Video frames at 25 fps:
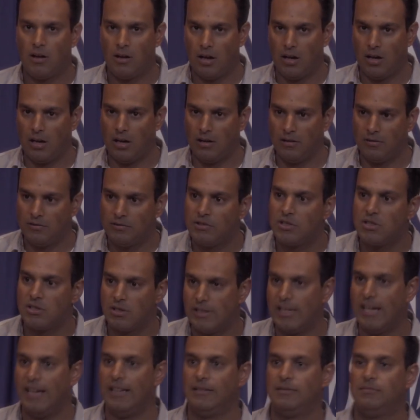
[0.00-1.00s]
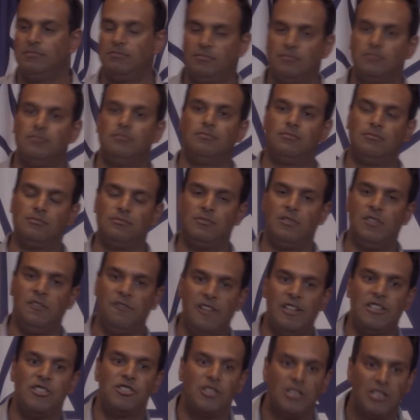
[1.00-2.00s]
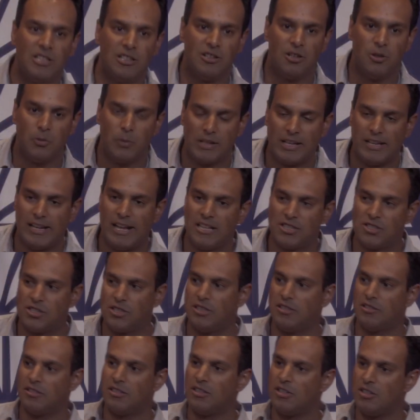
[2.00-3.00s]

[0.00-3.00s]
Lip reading: so that eventually, we can actually